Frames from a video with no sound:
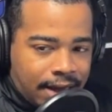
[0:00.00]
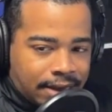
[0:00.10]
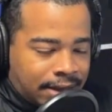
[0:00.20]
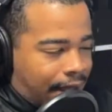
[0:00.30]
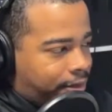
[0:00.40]

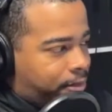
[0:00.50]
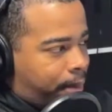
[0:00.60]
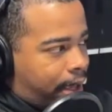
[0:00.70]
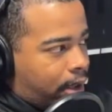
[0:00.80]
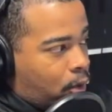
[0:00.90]
8th,
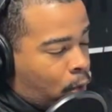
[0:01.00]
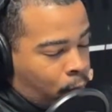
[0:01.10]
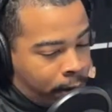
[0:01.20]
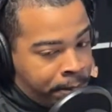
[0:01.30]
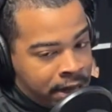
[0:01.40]
9th man,
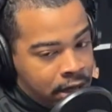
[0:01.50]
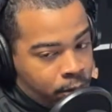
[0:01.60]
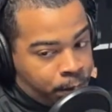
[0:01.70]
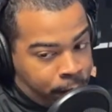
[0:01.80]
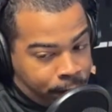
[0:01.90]
or what many